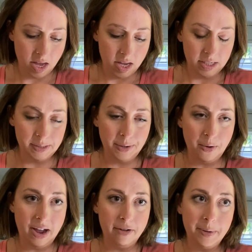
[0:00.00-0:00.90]

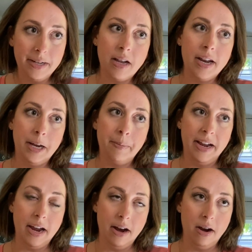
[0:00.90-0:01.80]
So I've been cutting
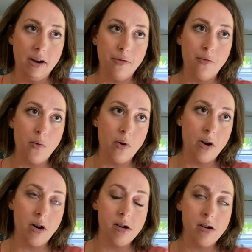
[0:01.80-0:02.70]
my hair for
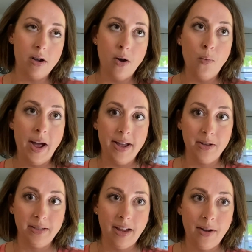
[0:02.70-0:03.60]
a
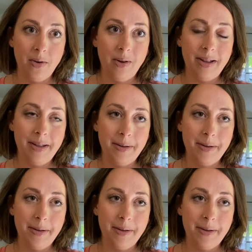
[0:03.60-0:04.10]
while now,